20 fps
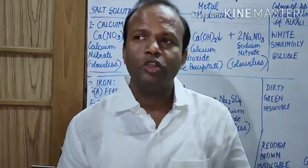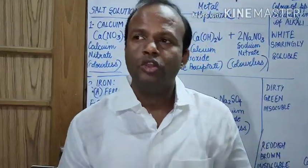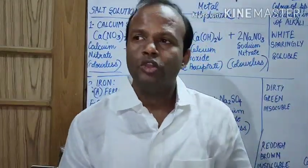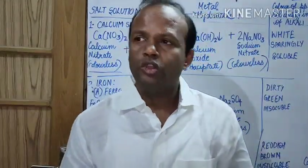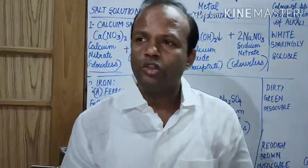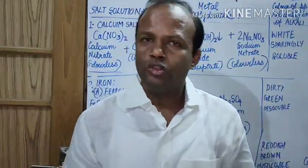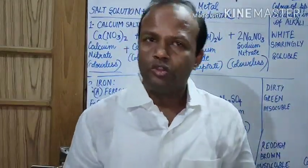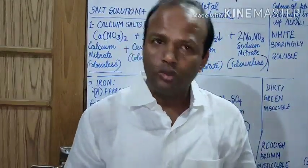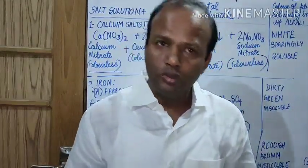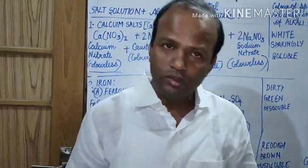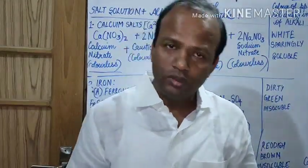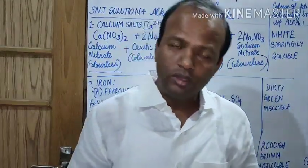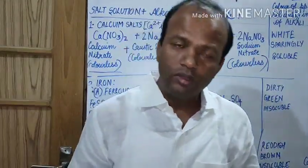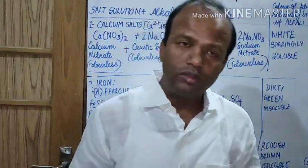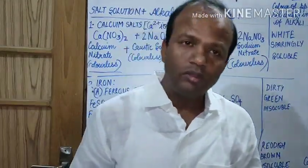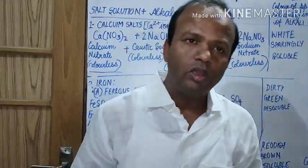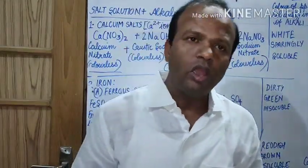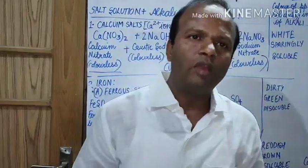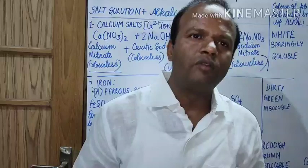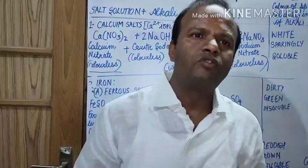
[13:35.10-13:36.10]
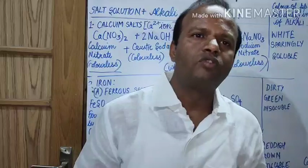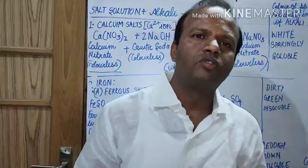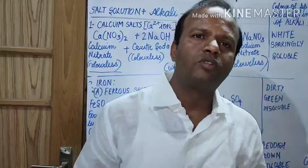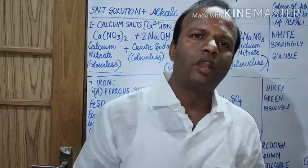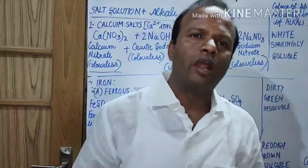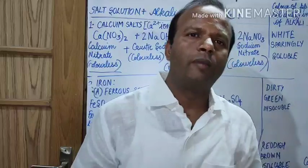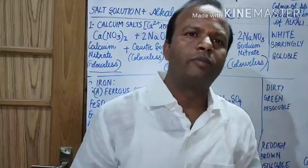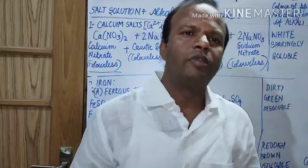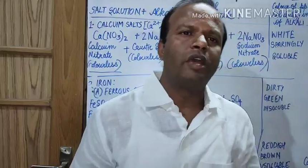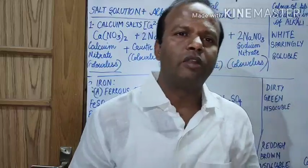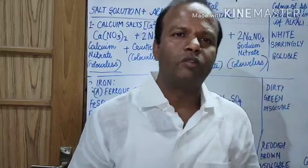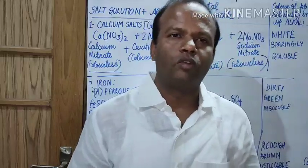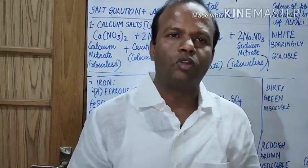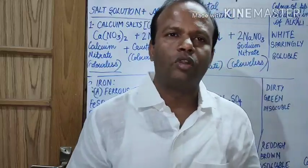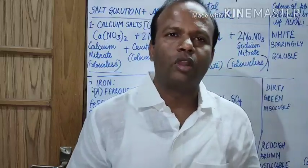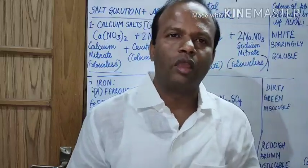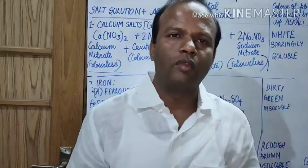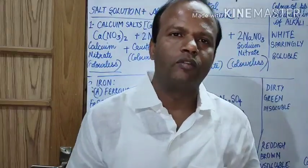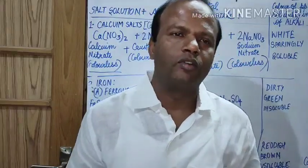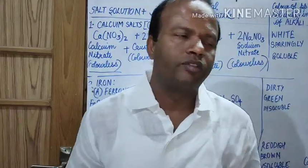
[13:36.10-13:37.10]
So this you have to cram, that what
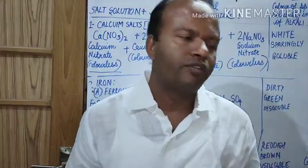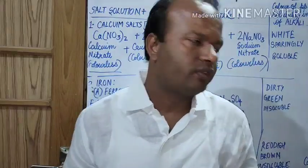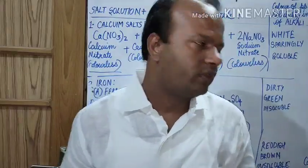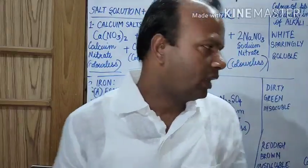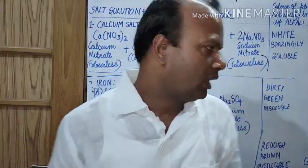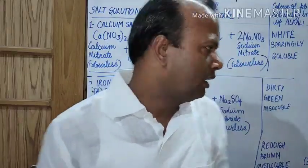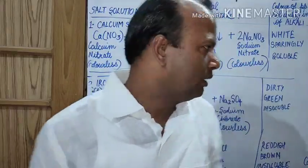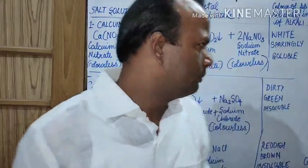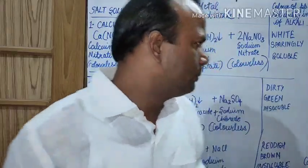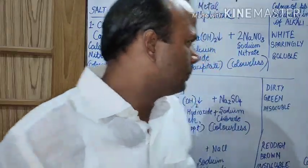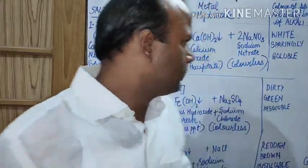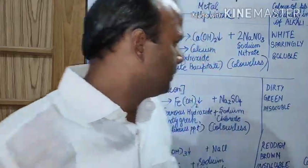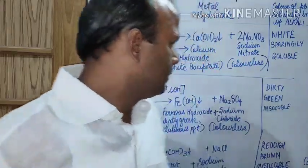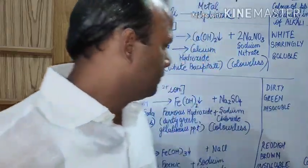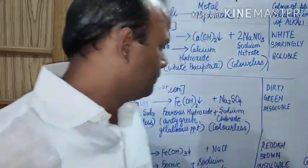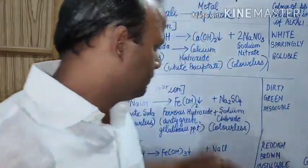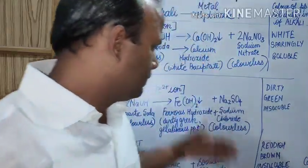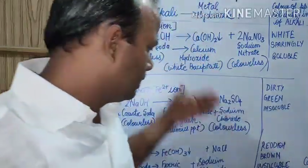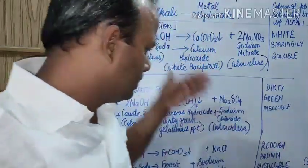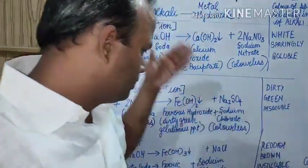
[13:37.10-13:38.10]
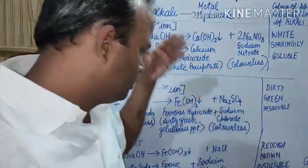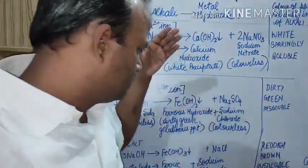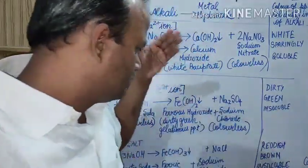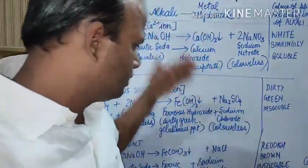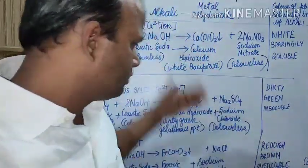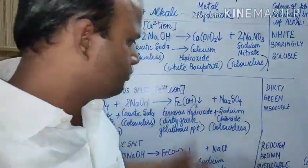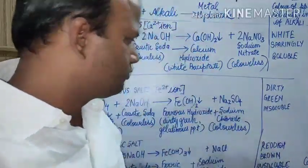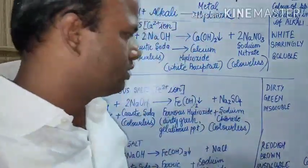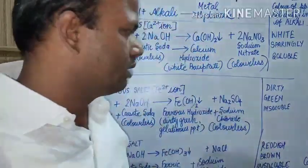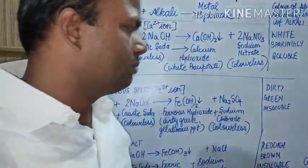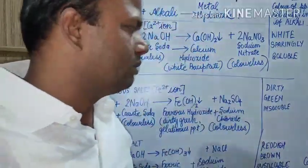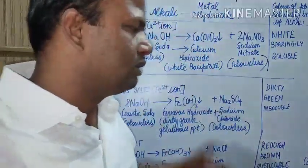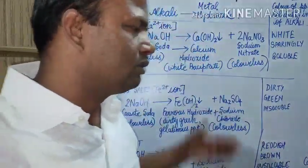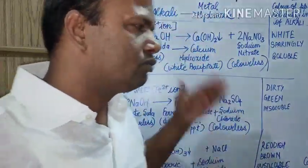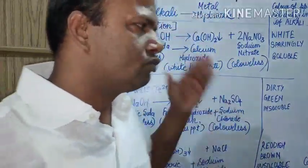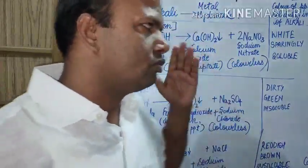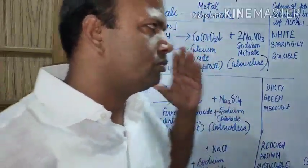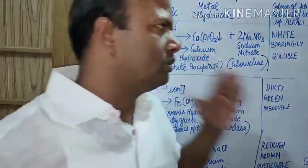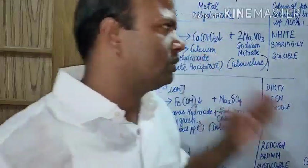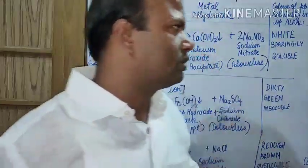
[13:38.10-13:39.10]
I was saying, that this table is
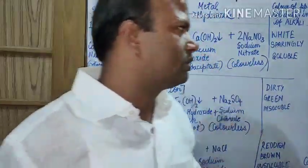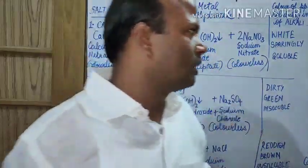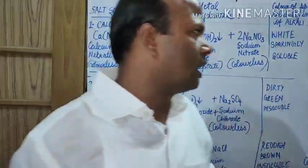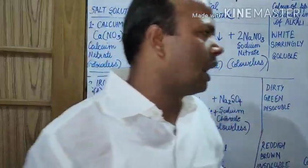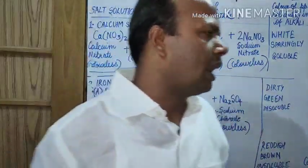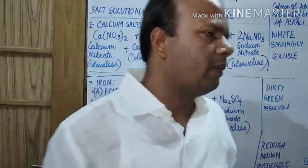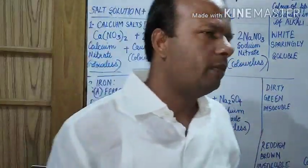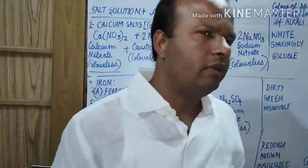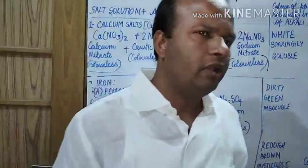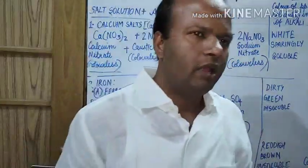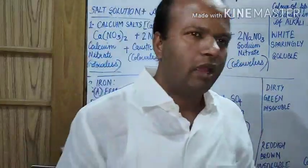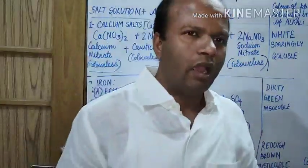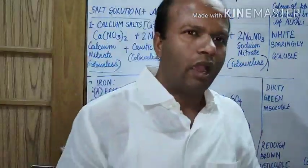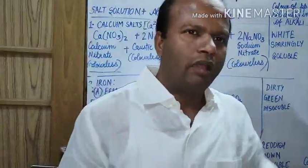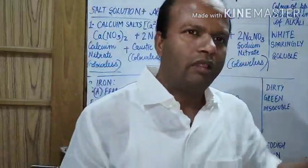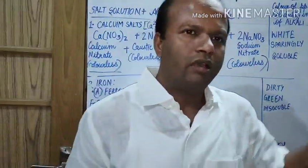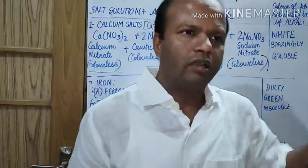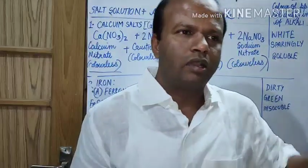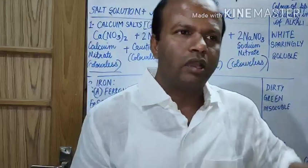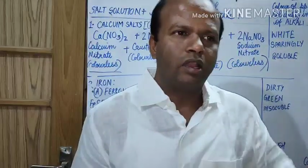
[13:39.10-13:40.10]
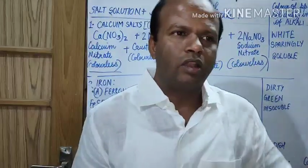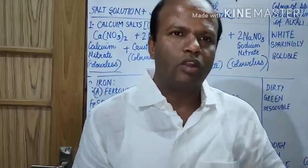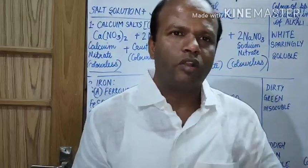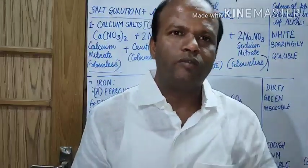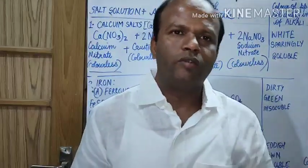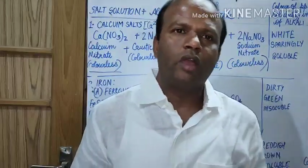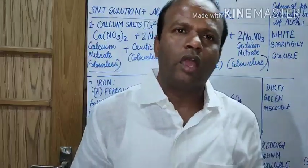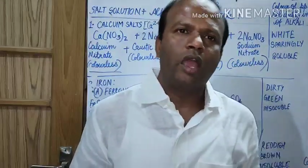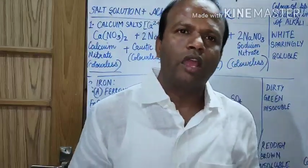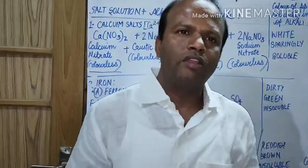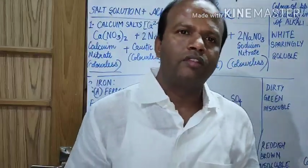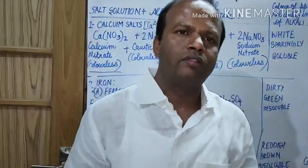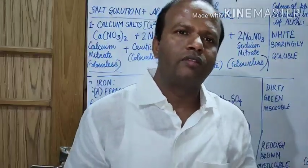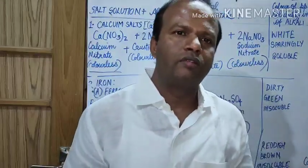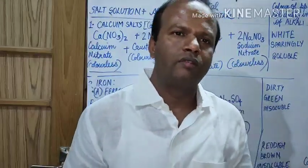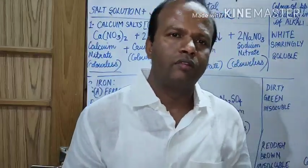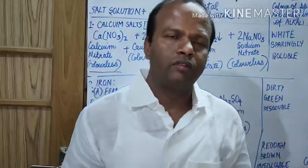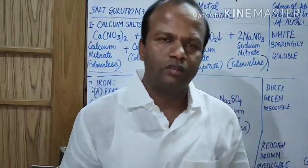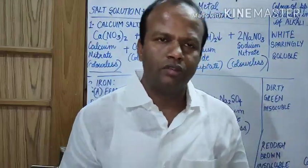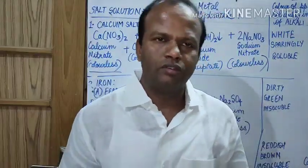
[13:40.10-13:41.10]
to be crammed and the color of the ions
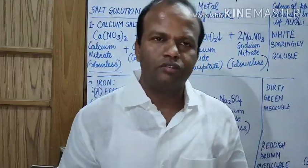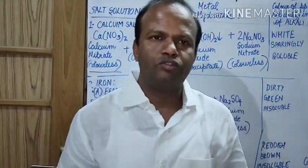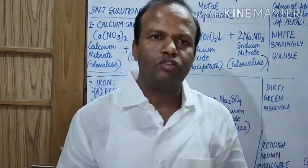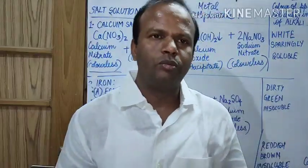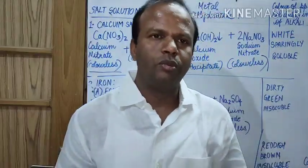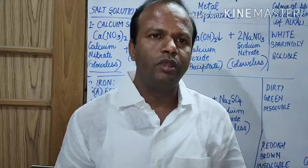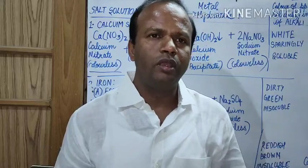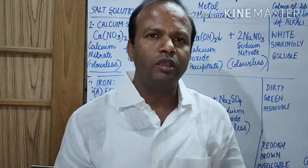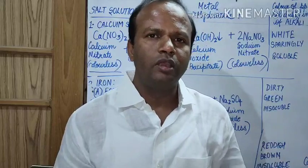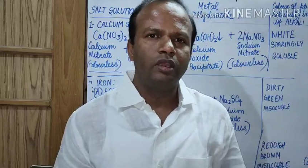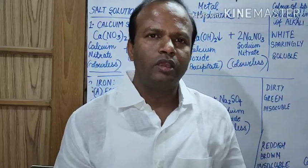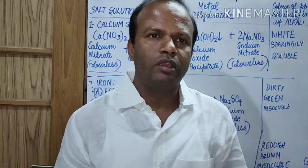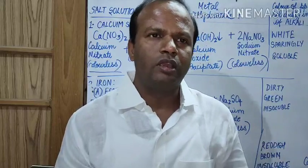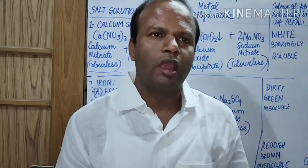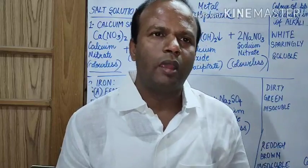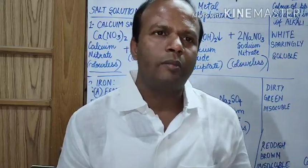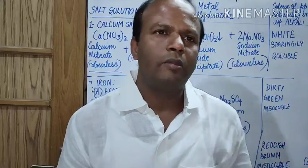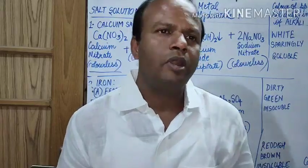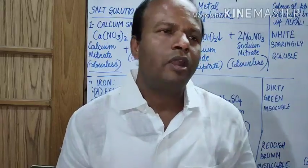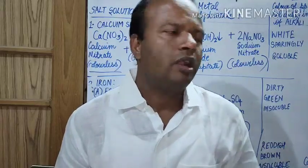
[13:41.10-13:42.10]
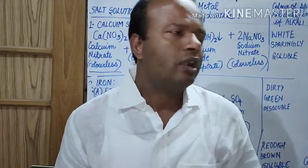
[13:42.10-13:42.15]
is to be crammed.